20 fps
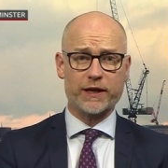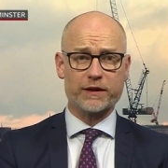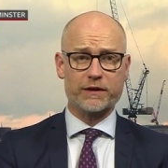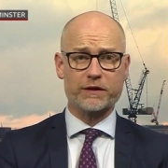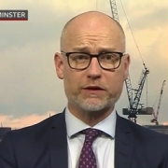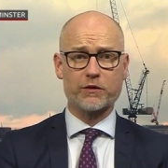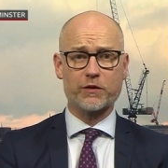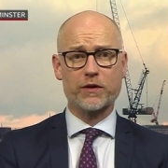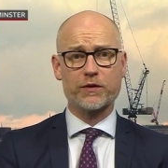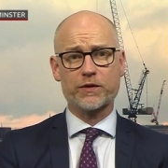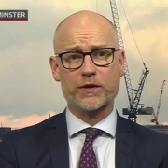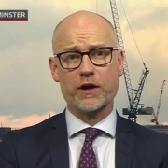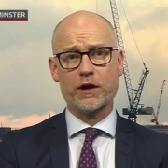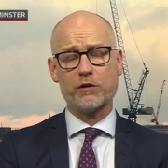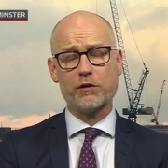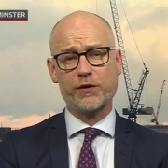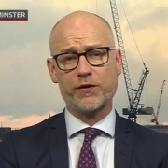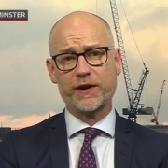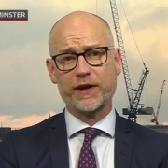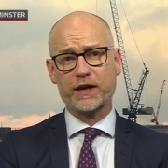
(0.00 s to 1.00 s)
So the, the, whole
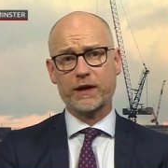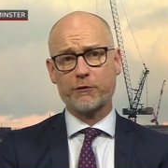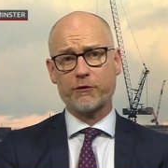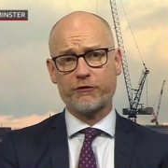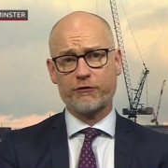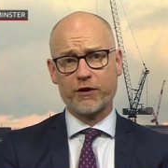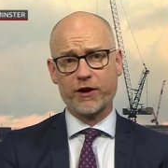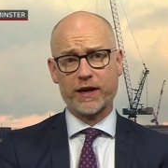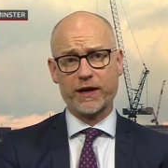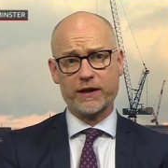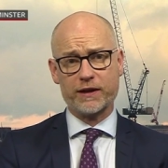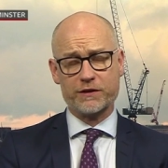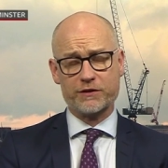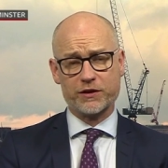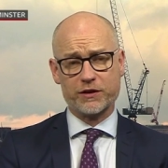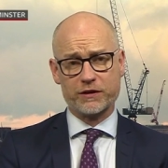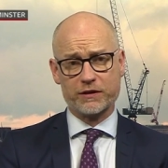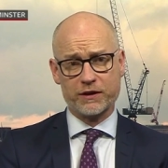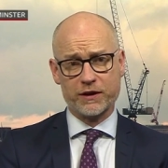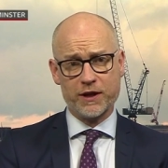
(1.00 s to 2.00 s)
thing, I'm afraid, is
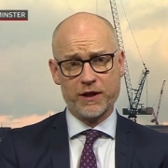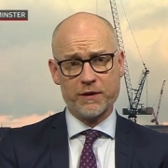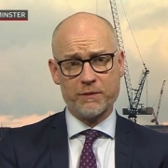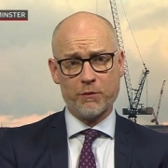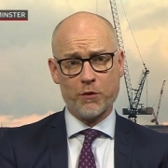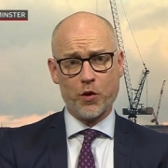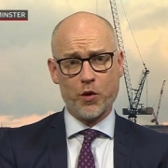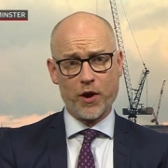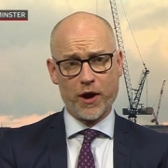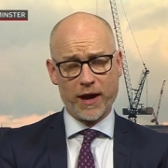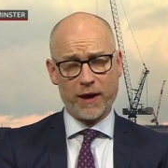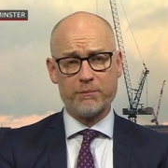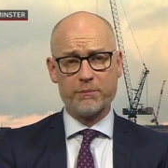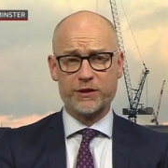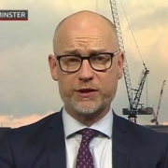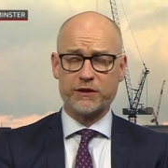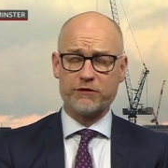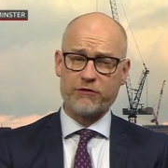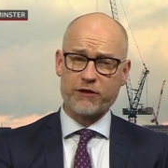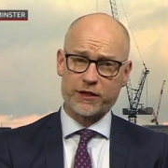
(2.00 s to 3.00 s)
just more
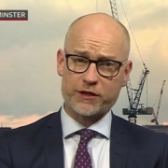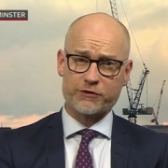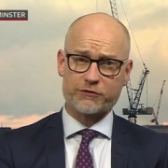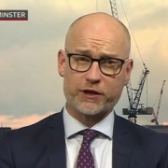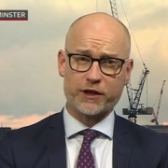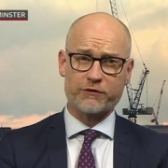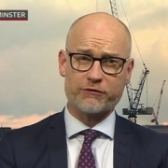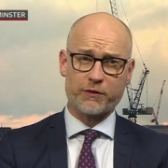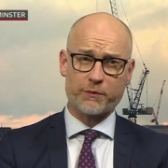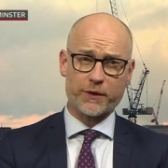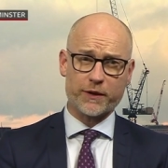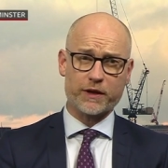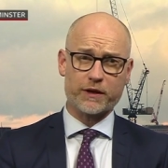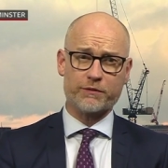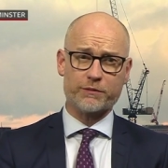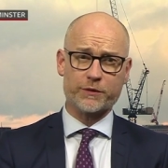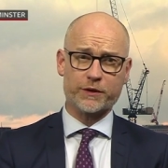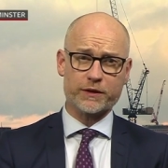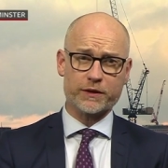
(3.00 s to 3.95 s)
empty rhetoric from the government.